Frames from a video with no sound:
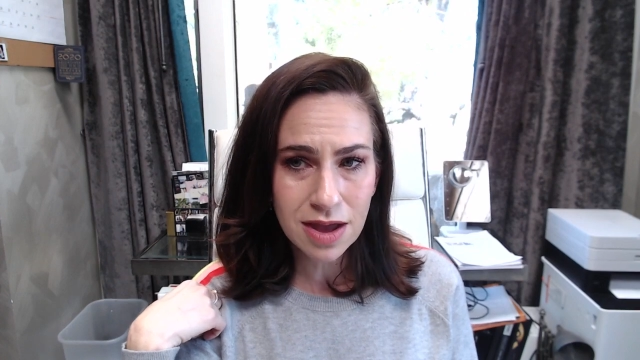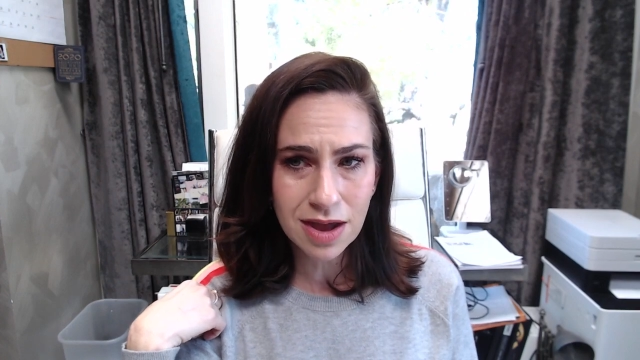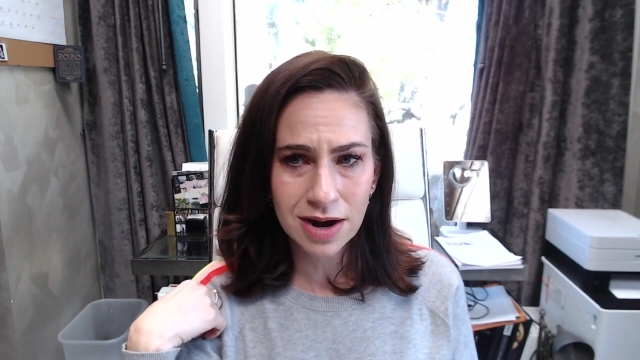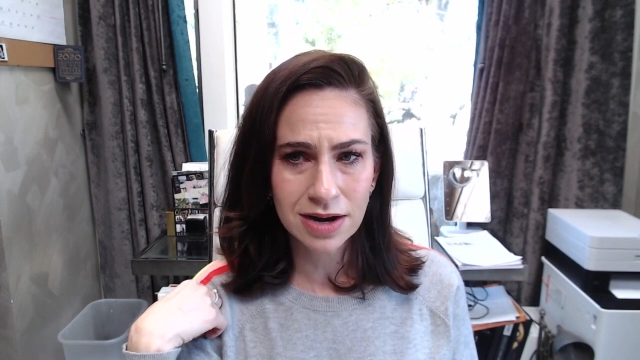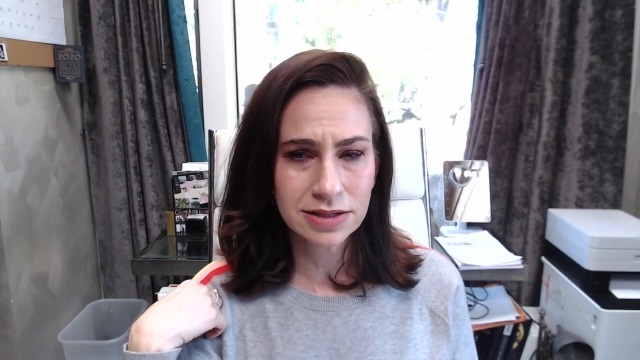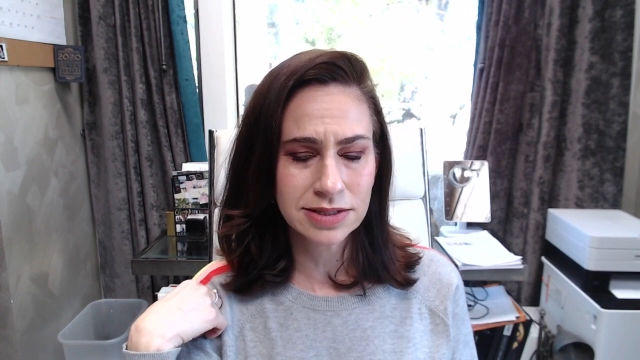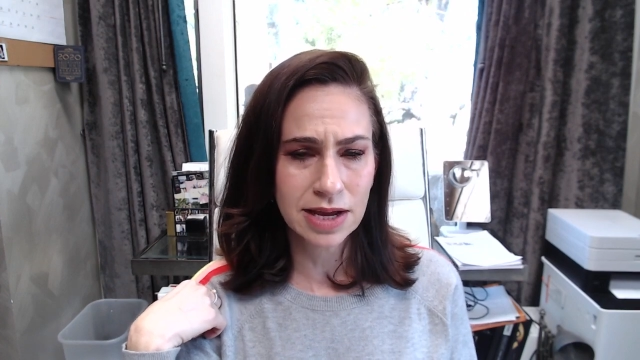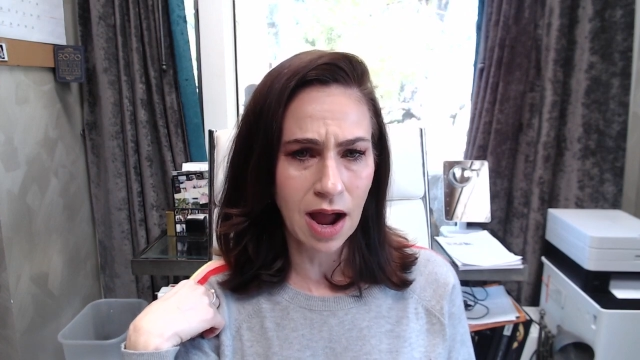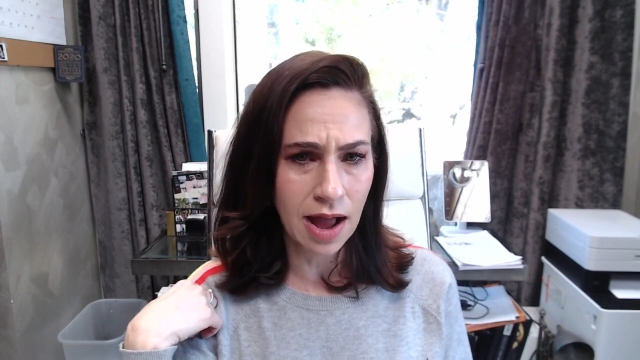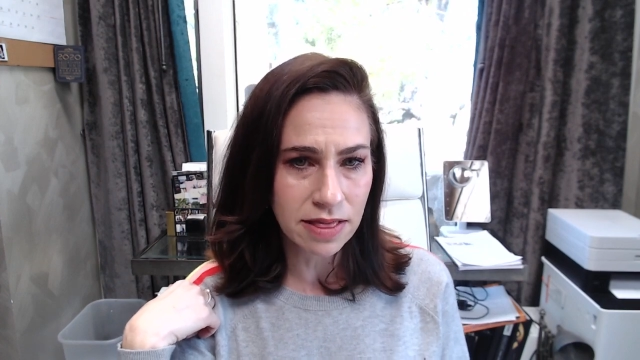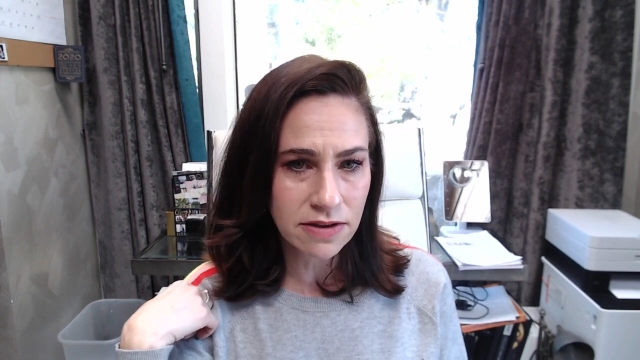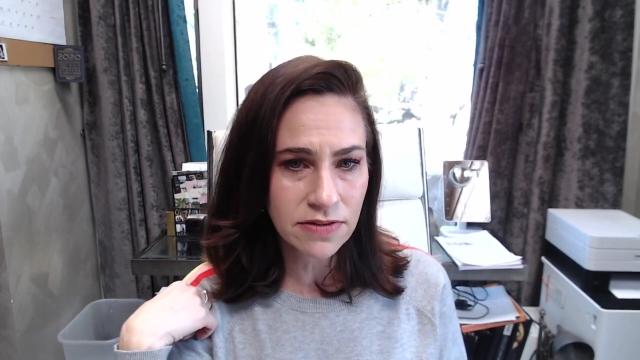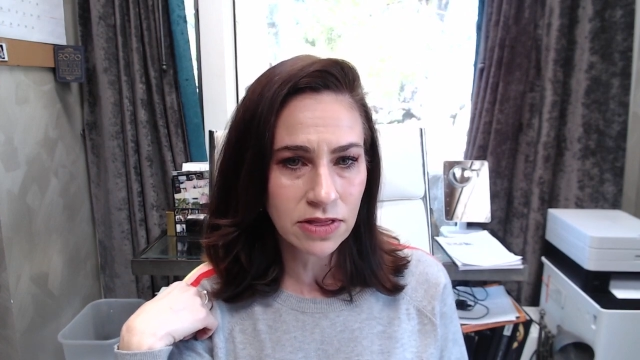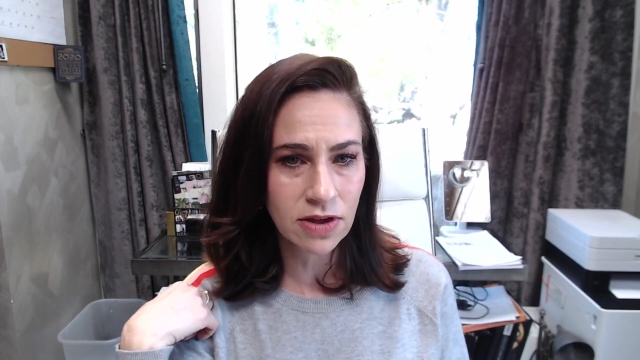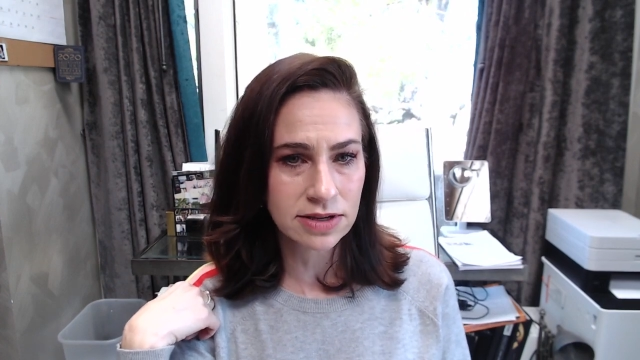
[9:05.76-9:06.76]
And it's like, I
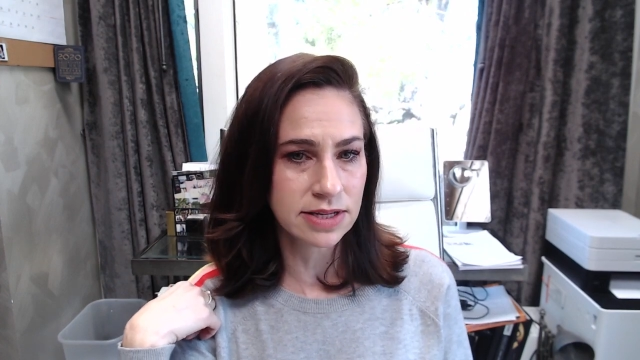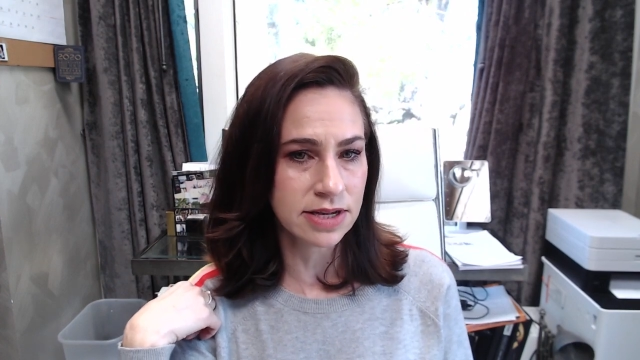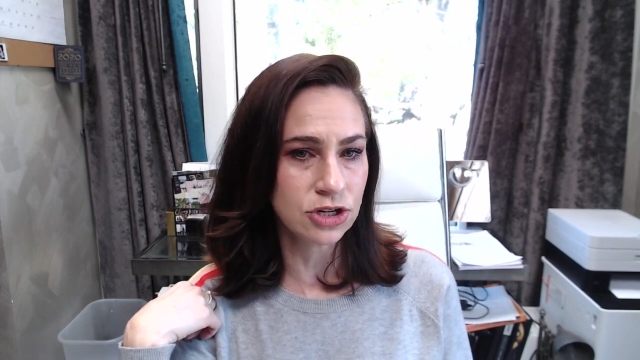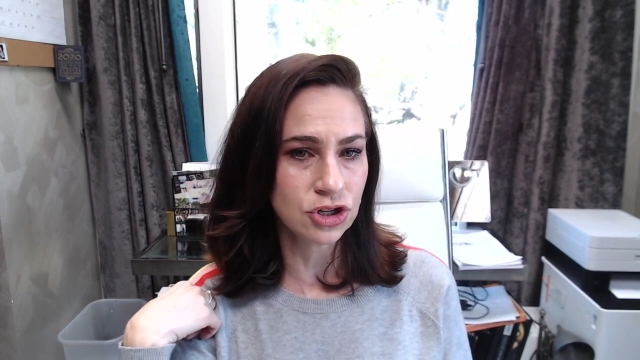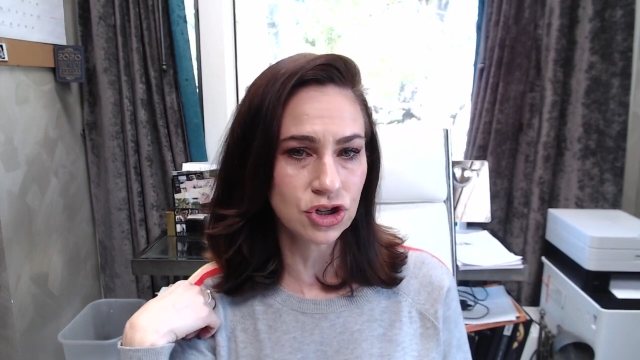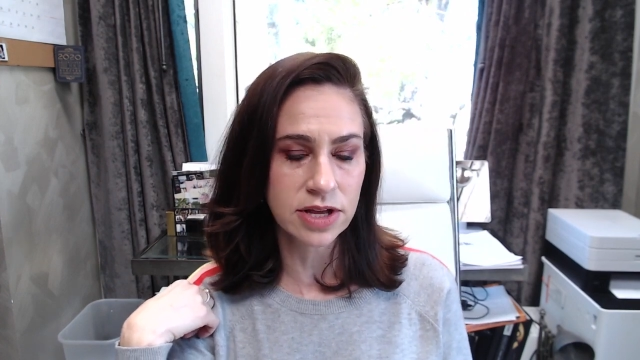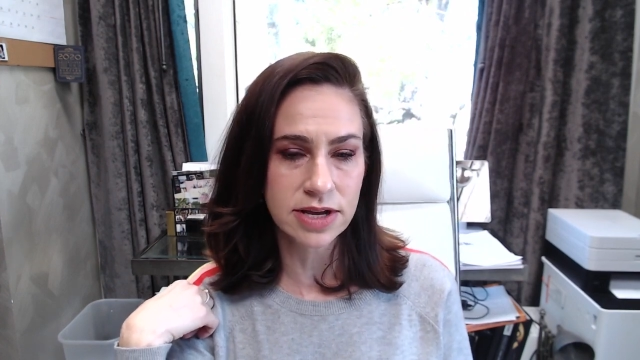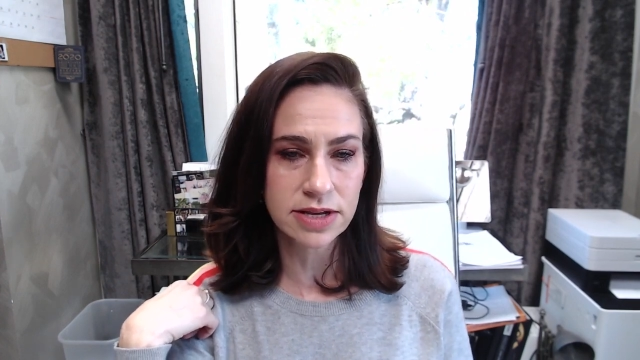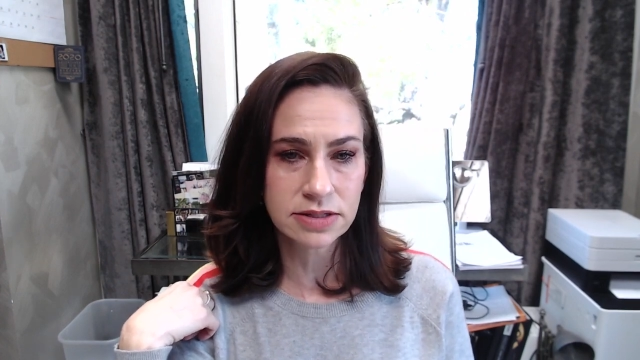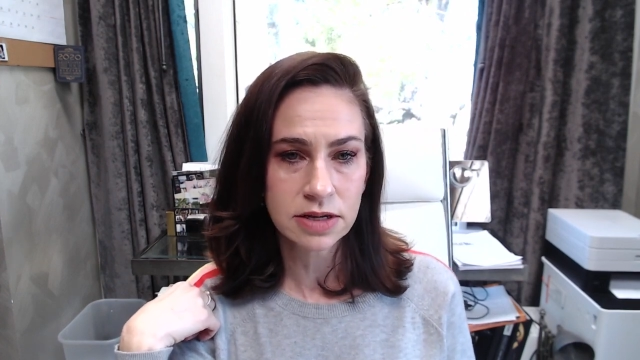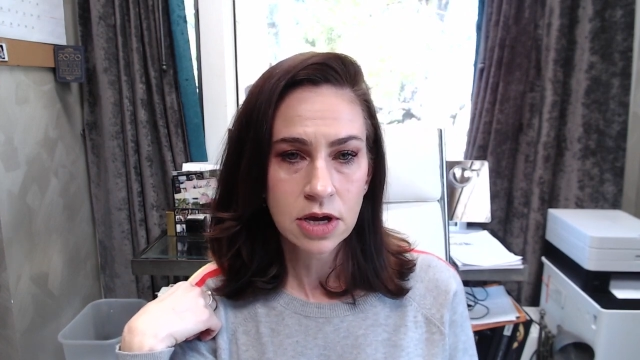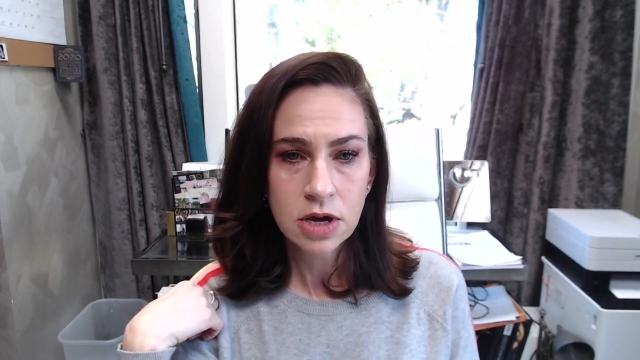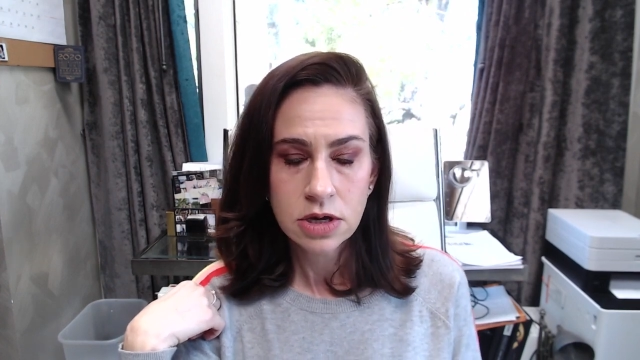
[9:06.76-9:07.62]
live in Los Angeles.